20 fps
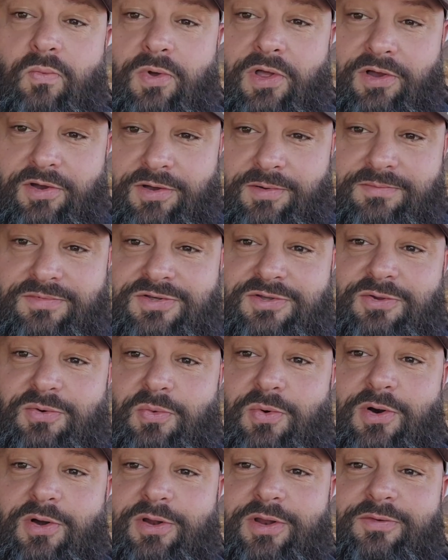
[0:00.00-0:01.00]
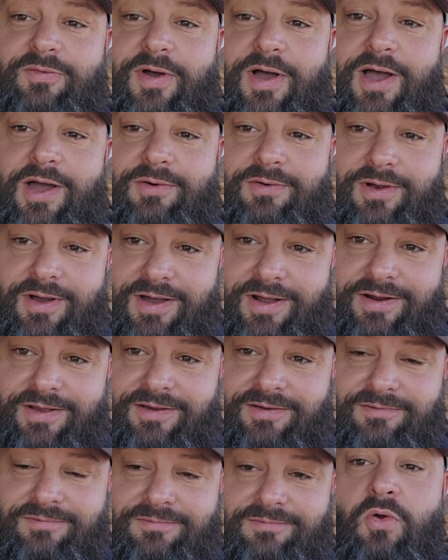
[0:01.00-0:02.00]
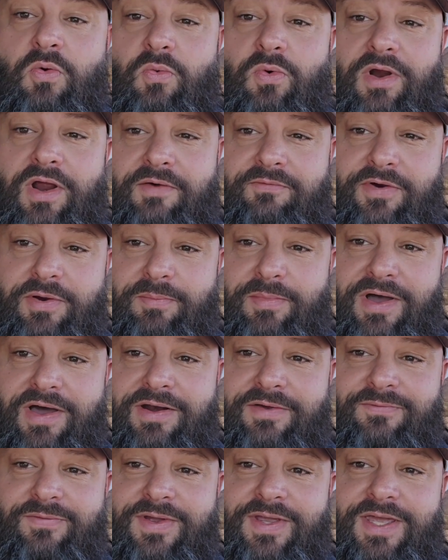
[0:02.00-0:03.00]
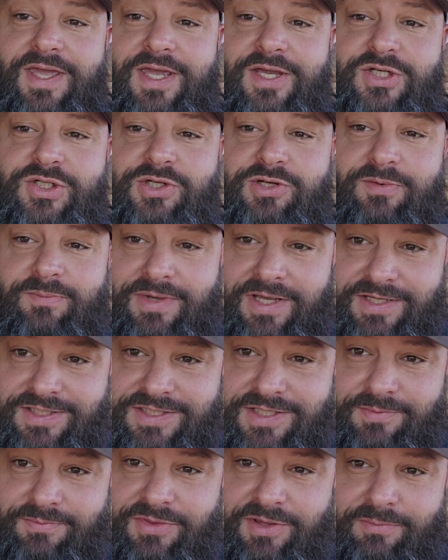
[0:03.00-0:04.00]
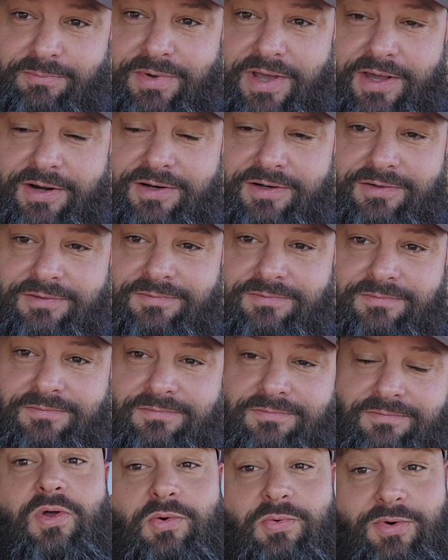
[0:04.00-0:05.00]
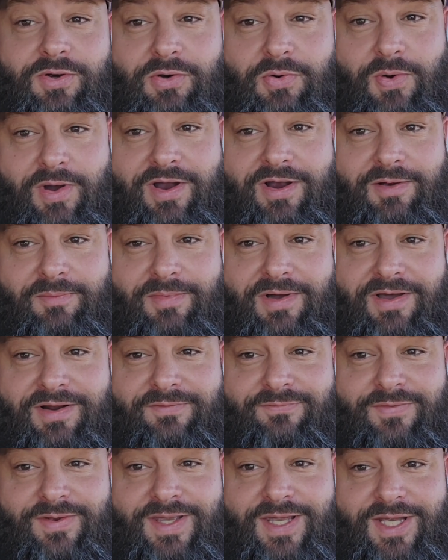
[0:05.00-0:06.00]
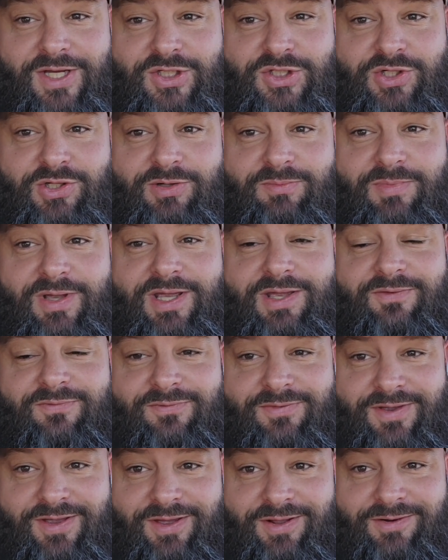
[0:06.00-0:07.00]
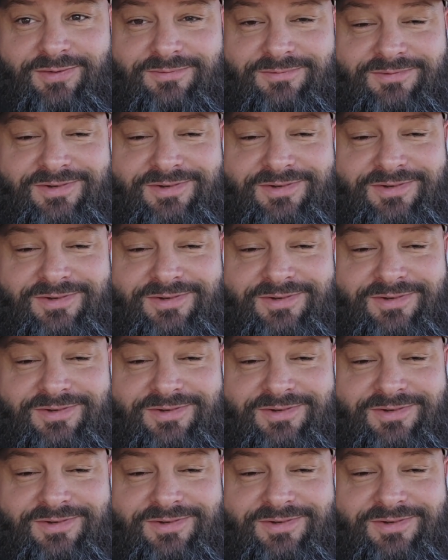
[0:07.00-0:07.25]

Welcome to the world of hot rodding, where every modification to make something better will require a modification to make it fit.